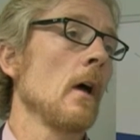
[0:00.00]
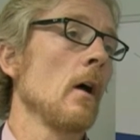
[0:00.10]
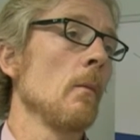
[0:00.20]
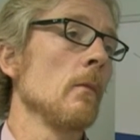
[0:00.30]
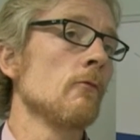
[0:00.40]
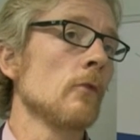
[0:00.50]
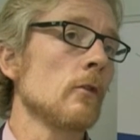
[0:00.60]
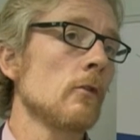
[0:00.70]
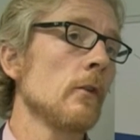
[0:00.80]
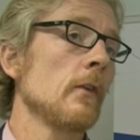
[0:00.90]

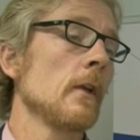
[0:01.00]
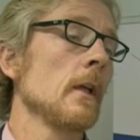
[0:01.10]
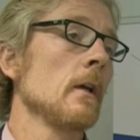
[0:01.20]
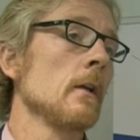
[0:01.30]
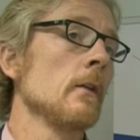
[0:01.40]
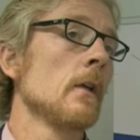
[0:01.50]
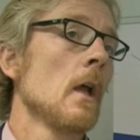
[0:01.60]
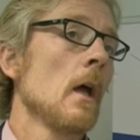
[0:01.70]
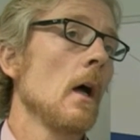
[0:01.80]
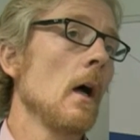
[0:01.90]
recruiting
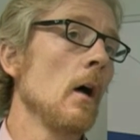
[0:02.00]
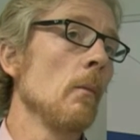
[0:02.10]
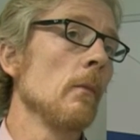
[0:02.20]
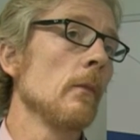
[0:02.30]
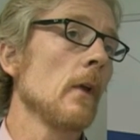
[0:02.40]
and